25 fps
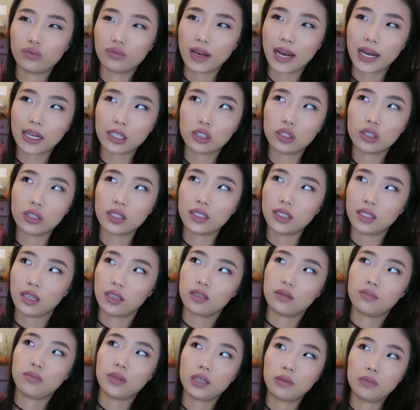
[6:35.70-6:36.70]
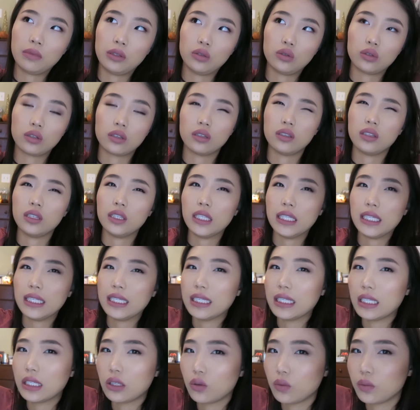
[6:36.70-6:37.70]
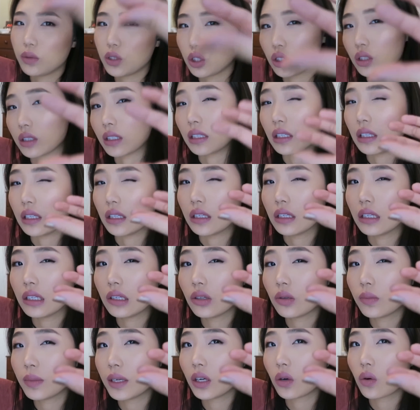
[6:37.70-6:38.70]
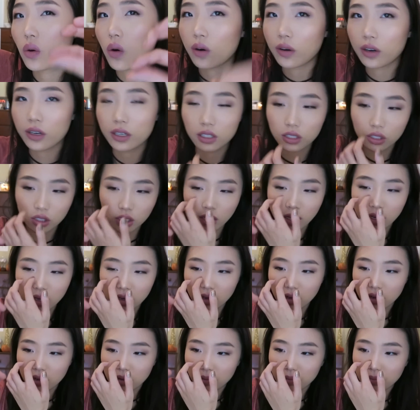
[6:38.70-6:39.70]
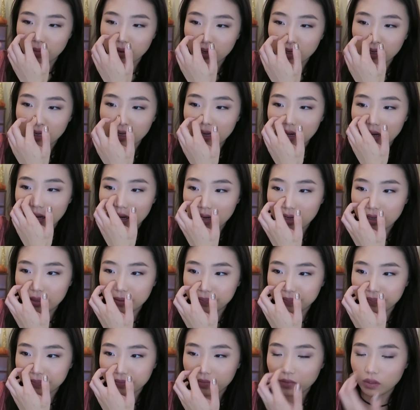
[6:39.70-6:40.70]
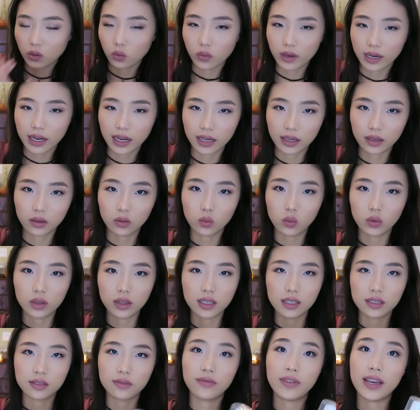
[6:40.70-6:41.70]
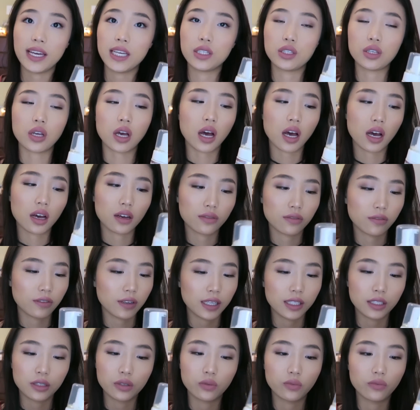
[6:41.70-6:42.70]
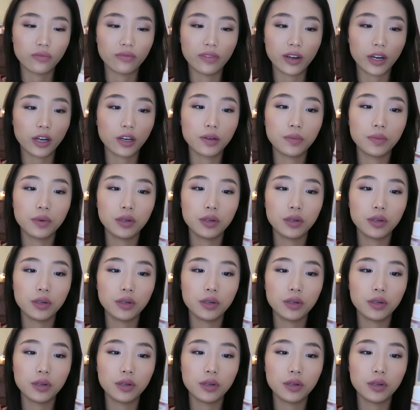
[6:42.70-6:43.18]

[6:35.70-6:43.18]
actually does make me look a little just a little bit orange but um, when I when this fades off it's very